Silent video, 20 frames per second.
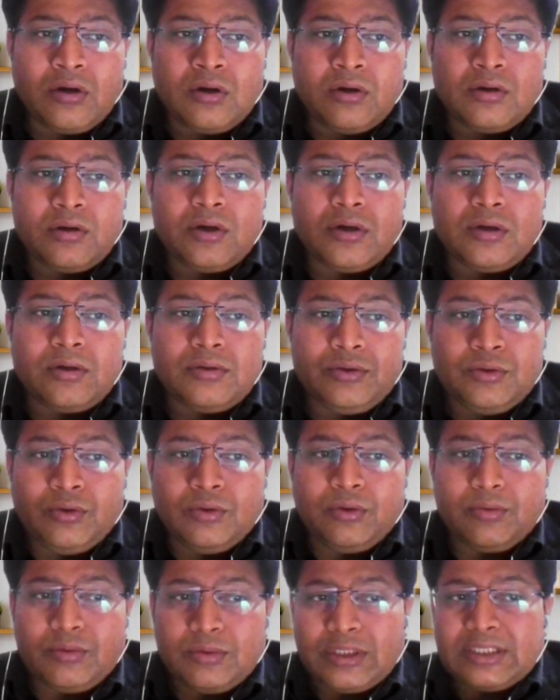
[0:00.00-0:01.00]
uh, you
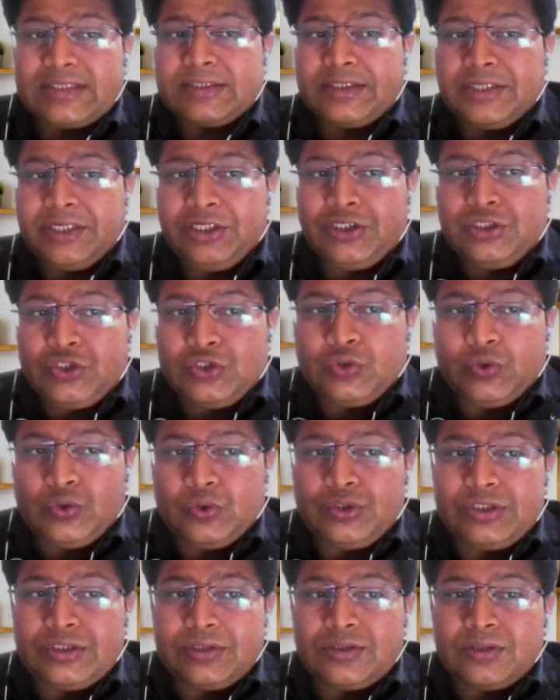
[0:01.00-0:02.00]
know the state
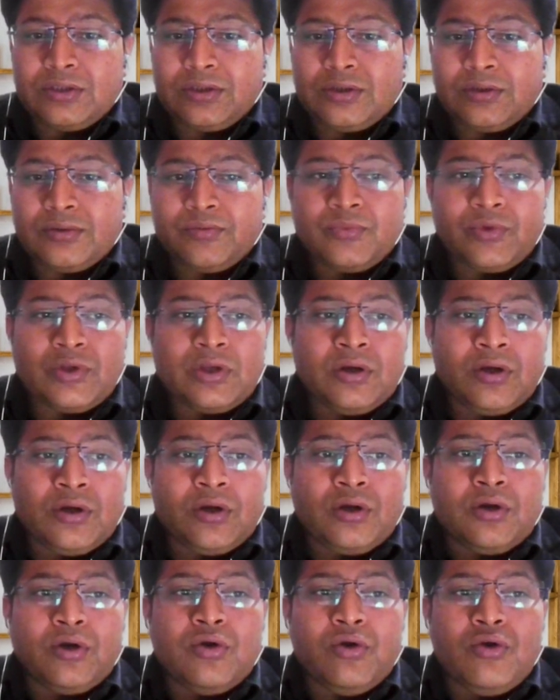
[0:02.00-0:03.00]
choose
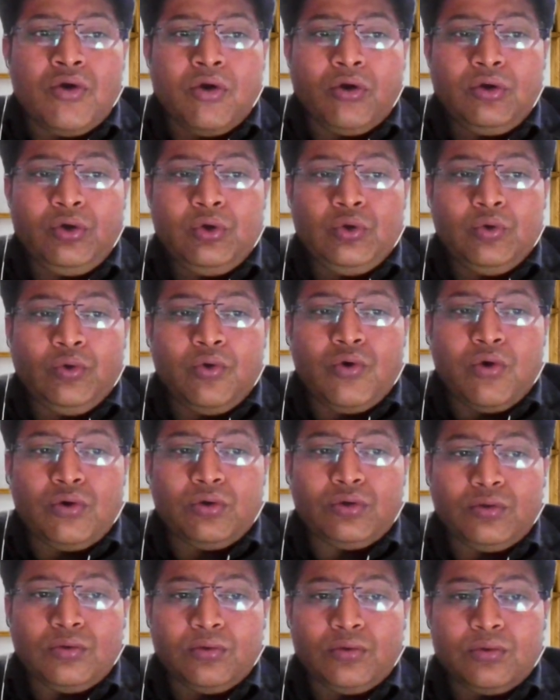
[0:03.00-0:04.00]
not to
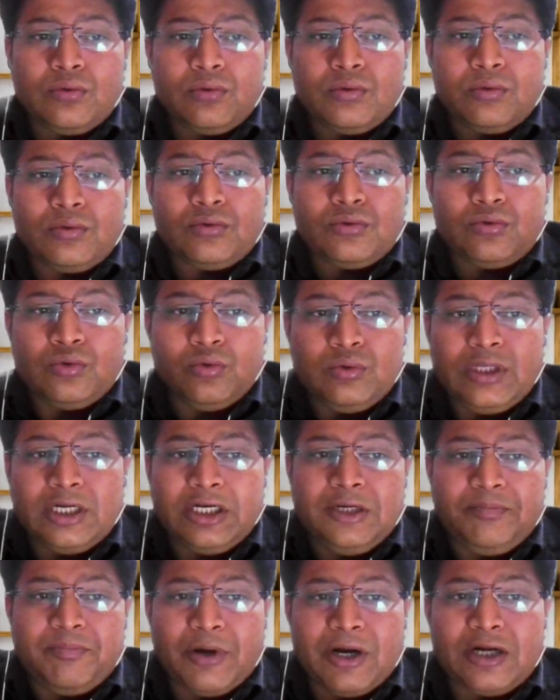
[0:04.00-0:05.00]
go through the
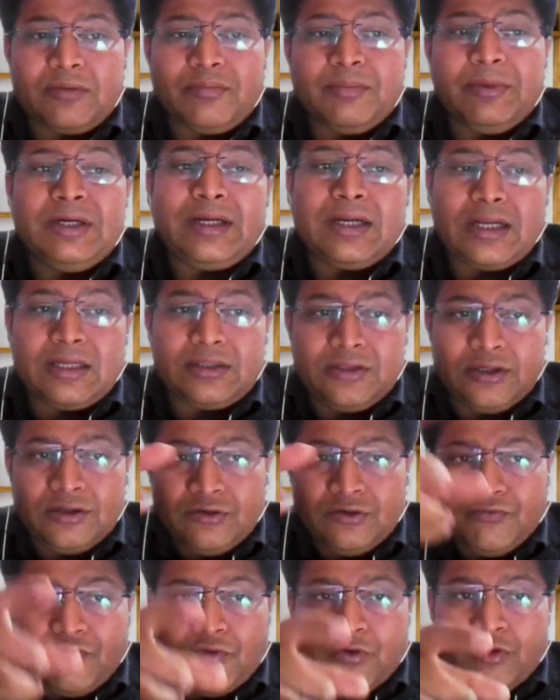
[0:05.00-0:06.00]
department rather
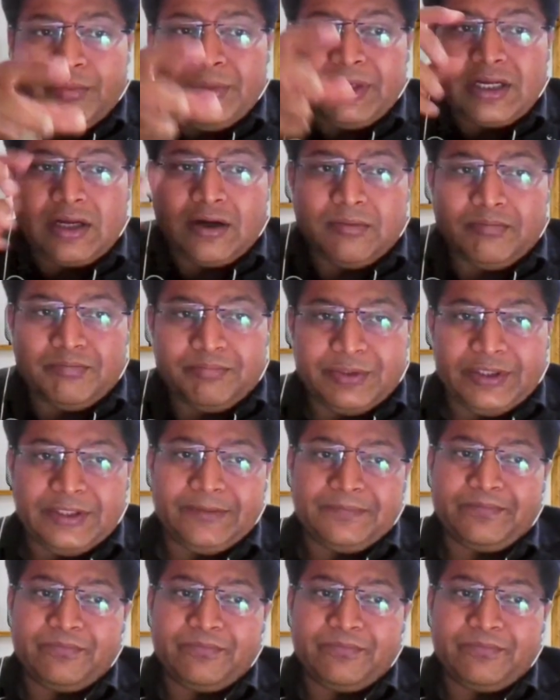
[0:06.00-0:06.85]
to form a company